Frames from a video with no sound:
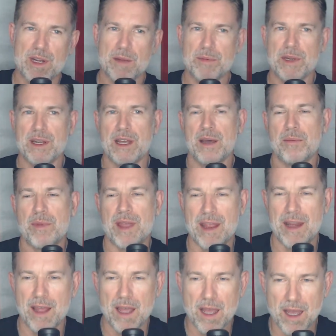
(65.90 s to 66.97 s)
up and up
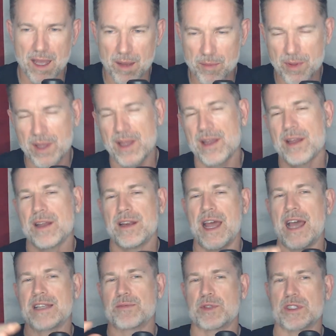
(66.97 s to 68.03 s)
and up.
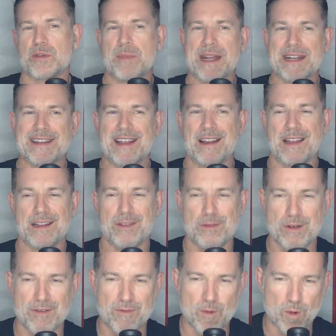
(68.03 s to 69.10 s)
Now, it's supposed to go back down like
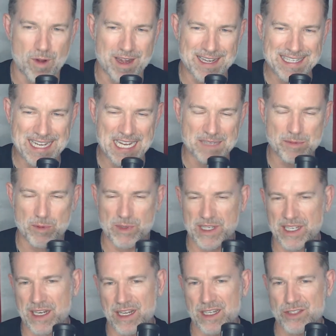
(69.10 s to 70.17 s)
3 or 4 days, but we're going
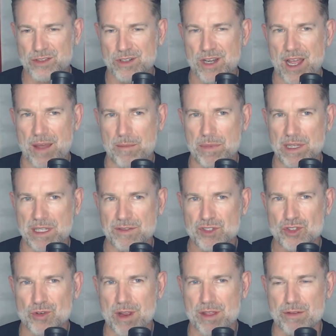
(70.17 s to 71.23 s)
to get 100, I believe,
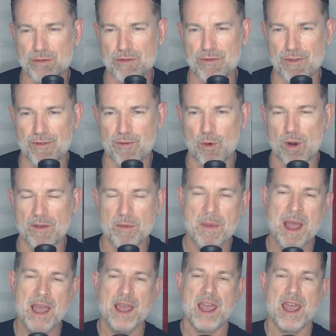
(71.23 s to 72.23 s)
straight through for 4 of them.